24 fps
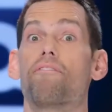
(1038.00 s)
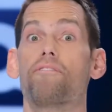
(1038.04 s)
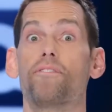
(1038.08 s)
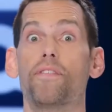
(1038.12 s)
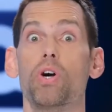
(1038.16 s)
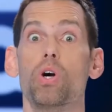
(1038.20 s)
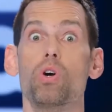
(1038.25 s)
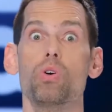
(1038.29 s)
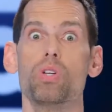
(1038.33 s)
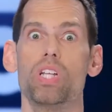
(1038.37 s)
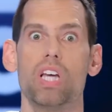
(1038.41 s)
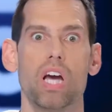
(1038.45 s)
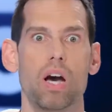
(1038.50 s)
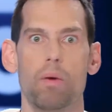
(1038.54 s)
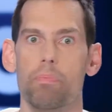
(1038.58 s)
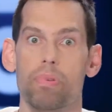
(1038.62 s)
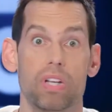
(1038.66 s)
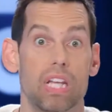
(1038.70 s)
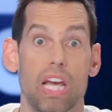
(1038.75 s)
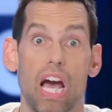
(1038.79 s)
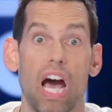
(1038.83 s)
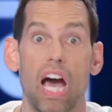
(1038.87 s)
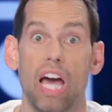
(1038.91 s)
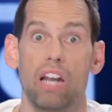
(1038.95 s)
a food
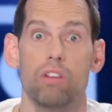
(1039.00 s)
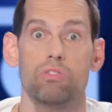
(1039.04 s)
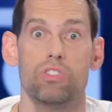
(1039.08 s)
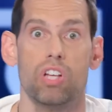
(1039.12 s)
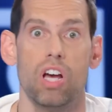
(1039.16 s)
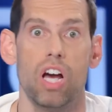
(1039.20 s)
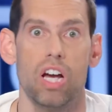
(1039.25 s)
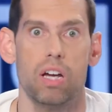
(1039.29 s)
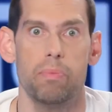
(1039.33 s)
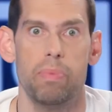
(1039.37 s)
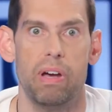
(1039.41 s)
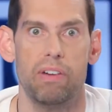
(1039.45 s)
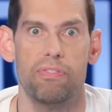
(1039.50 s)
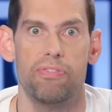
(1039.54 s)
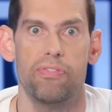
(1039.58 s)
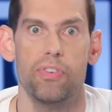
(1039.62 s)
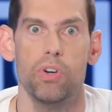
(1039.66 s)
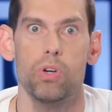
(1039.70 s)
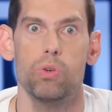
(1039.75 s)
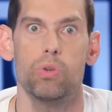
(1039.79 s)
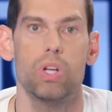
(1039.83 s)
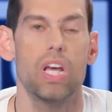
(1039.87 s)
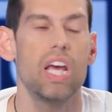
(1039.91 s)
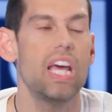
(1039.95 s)
company. I don't talk about
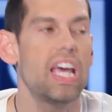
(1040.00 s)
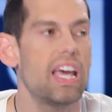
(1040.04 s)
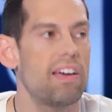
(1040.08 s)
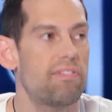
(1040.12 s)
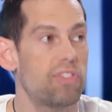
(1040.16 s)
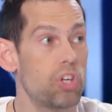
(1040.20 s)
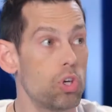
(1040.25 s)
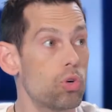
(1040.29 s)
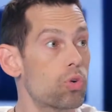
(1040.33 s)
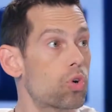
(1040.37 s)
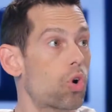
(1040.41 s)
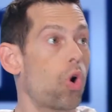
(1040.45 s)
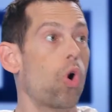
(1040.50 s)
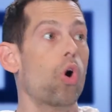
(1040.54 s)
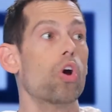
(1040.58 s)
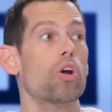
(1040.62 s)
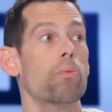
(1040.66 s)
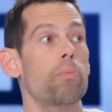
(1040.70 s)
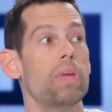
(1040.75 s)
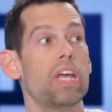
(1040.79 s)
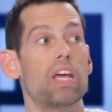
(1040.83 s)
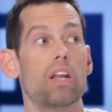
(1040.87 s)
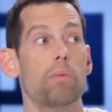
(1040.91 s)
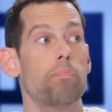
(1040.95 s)
food. If you
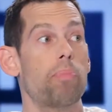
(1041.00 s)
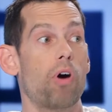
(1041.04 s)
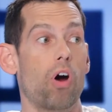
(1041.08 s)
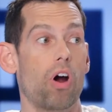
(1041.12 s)
corner me at a